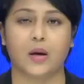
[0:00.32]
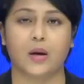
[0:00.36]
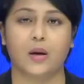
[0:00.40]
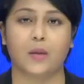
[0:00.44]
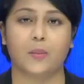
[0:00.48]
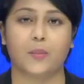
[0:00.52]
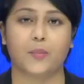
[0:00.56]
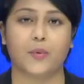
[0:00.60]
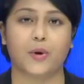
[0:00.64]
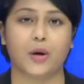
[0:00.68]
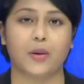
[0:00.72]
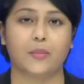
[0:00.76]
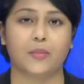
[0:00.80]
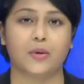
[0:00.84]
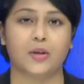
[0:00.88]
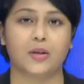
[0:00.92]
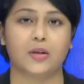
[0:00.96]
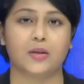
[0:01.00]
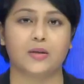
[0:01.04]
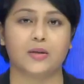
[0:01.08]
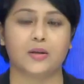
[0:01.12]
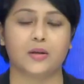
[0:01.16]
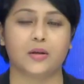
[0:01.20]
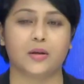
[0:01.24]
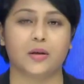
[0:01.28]
Prime
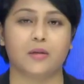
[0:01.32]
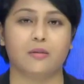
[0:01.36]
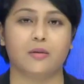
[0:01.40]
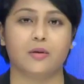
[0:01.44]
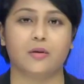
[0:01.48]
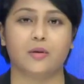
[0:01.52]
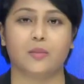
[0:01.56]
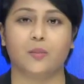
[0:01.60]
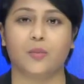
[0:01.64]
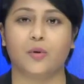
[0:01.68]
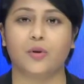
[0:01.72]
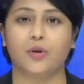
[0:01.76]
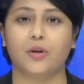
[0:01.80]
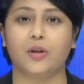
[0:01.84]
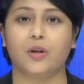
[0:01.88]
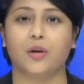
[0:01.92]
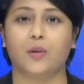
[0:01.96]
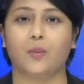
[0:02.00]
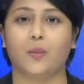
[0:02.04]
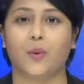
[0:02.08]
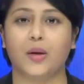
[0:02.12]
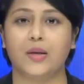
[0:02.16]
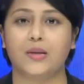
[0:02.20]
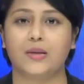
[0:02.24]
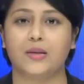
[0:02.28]
Minister Narendra Modi
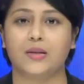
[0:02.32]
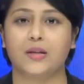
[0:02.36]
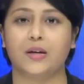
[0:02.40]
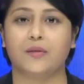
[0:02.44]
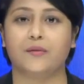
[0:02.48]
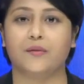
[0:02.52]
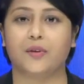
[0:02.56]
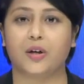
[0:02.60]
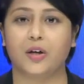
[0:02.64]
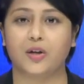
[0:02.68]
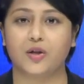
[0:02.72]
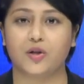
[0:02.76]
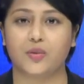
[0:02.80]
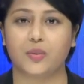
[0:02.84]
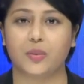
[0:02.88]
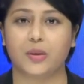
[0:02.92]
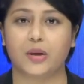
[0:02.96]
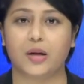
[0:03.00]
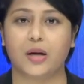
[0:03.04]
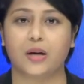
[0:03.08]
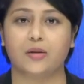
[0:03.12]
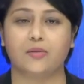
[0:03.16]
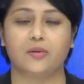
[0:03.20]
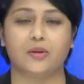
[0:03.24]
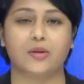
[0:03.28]
on Wednesday
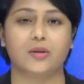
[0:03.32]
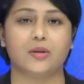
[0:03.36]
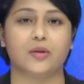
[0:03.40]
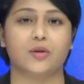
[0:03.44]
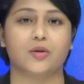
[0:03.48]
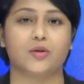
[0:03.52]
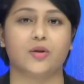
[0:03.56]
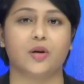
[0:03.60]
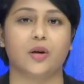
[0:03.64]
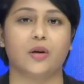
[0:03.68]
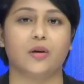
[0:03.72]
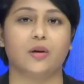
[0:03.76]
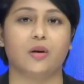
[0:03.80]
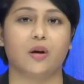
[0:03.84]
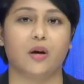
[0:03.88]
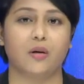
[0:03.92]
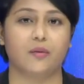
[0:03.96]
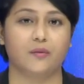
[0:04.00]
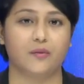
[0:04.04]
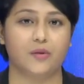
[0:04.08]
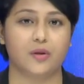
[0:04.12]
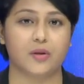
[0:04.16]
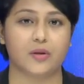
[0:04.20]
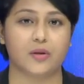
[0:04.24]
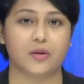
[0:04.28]
virtually addressed a joint
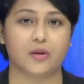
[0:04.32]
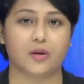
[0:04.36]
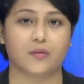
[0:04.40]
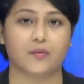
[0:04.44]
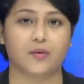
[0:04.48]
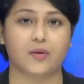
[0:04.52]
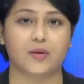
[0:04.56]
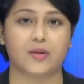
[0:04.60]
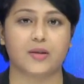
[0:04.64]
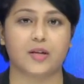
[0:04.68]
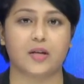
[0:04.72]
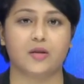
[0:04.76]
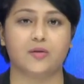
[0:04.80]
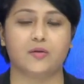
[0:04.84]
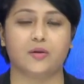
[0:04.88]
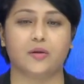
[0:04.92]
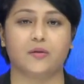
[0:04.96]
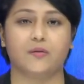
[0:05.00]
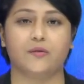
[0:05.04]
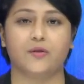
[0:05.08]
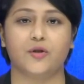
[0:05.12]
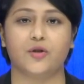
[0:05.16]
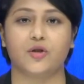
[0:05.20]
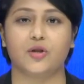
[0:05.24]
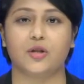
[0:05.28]
conference of the Central
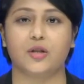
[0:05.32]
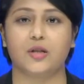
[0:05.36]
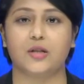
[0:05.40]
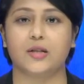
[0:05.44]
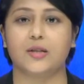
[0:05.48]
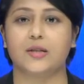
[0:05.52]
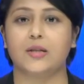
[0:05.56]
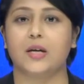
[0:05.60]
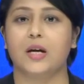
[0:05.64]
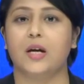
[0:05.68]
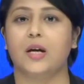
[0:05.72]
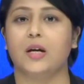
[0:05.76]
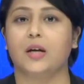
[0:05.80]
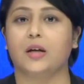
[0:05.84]
Vigilance